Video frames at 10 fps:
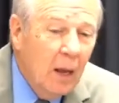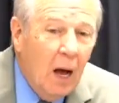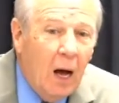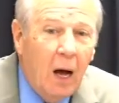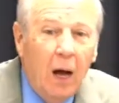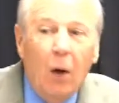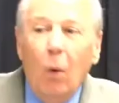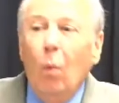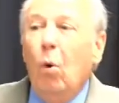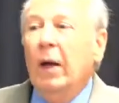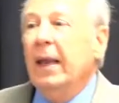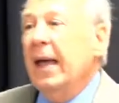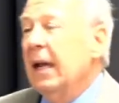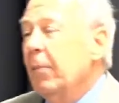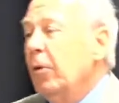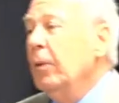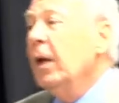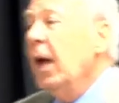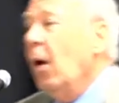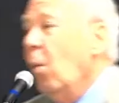One animal
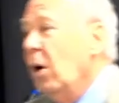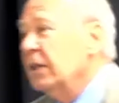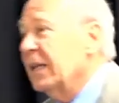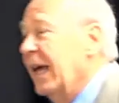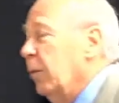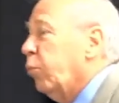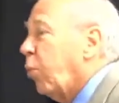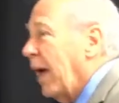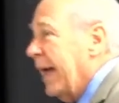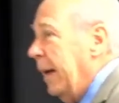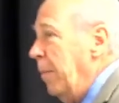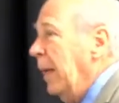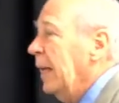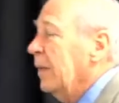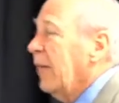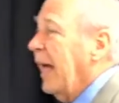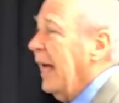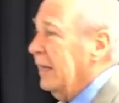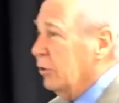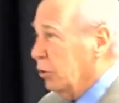was a ram that
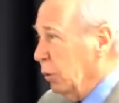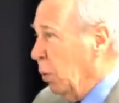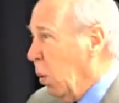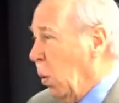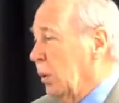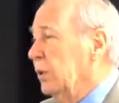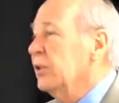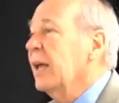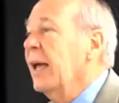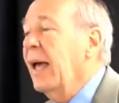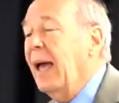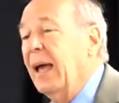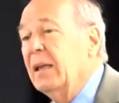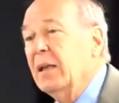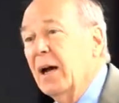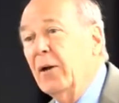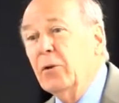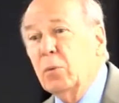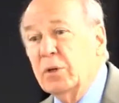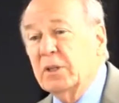had 2 horns, and the other
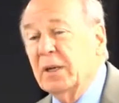was a